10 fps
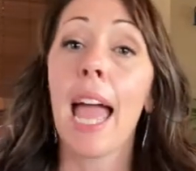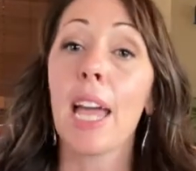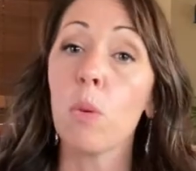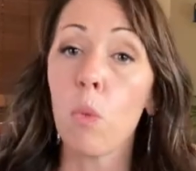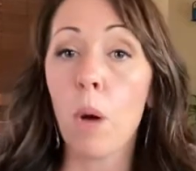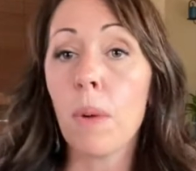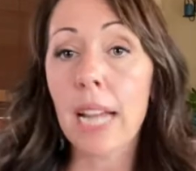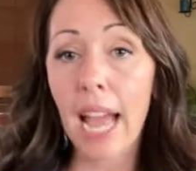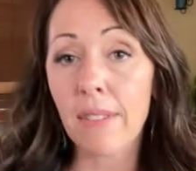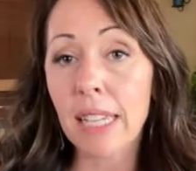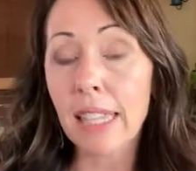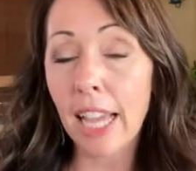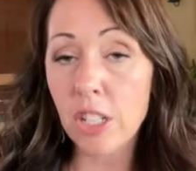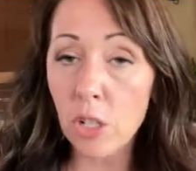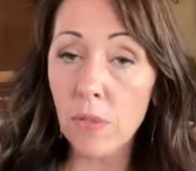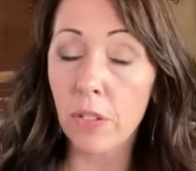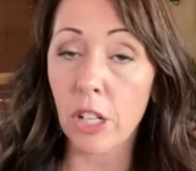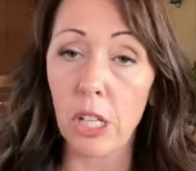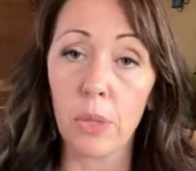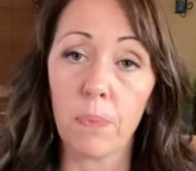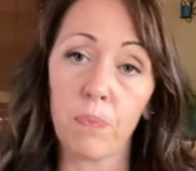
and what would having that do for you?